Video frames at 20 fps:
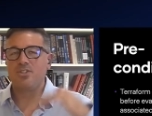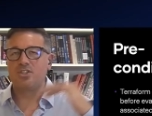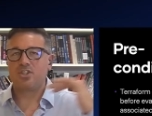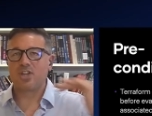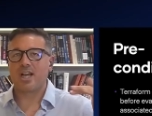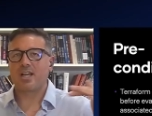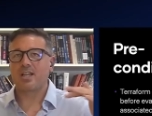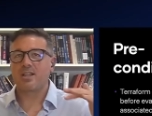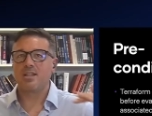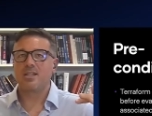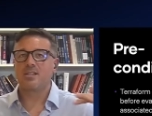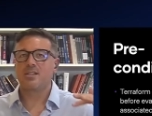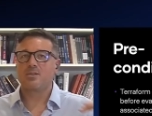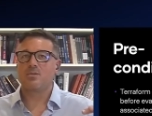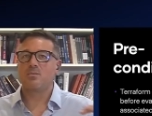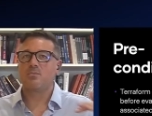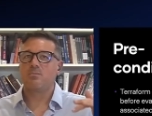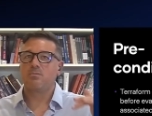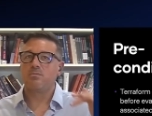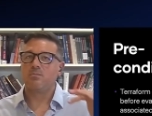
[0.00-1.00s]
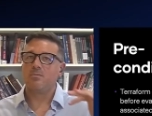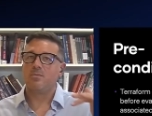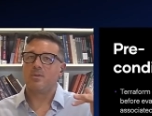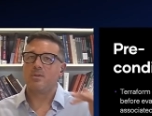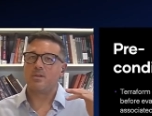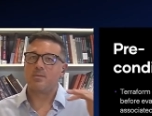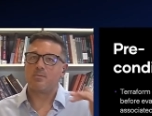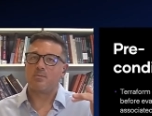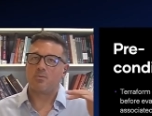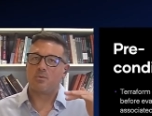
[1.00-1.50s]
check this,
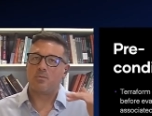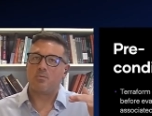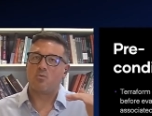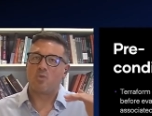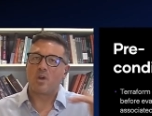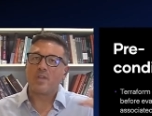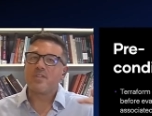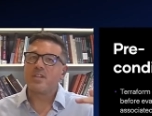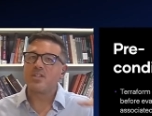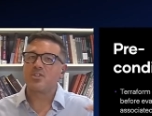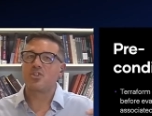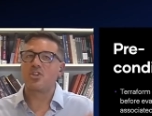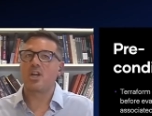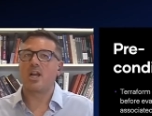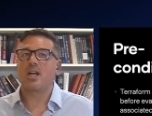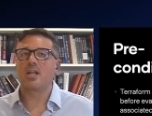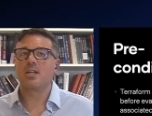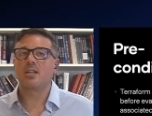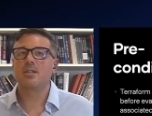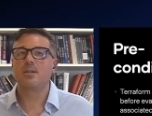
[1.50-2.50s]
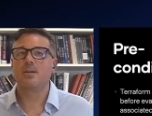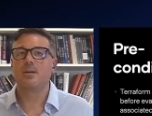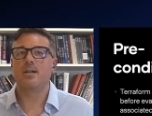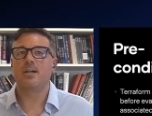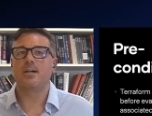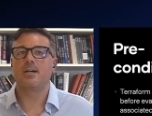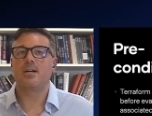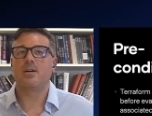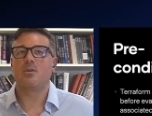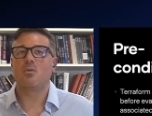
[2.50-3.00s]
run this check
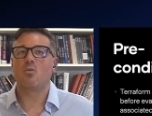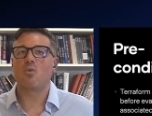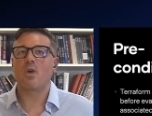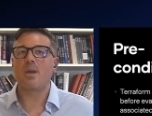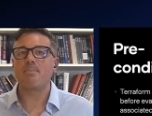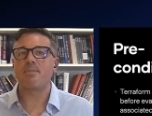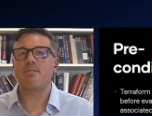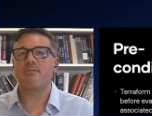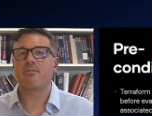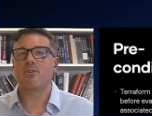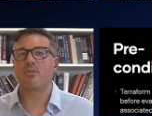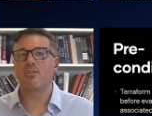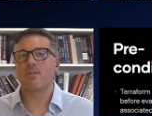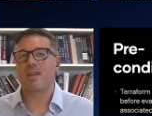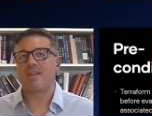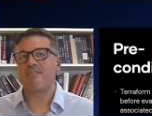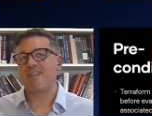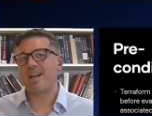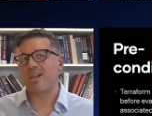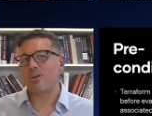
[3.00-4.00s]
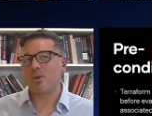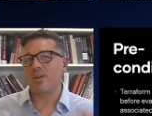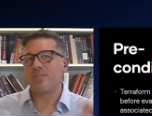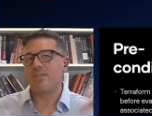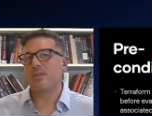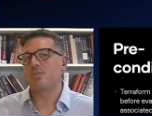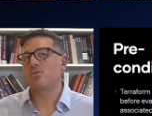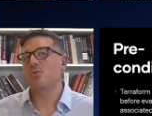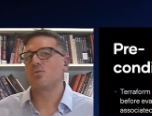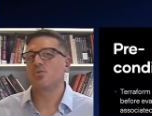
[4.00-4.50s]
uh, right before
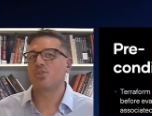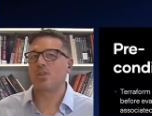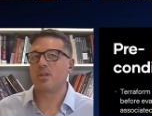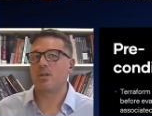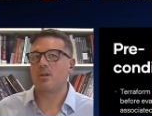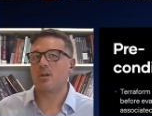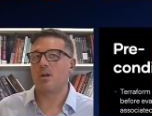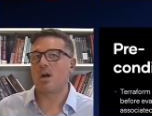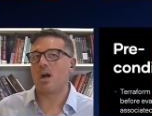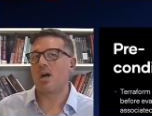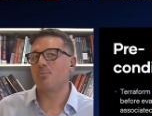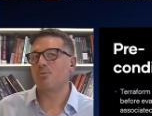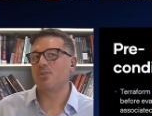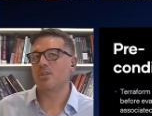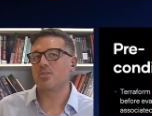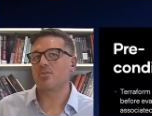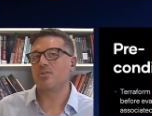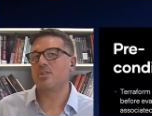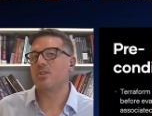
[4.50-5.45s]
evaluating the associated objects.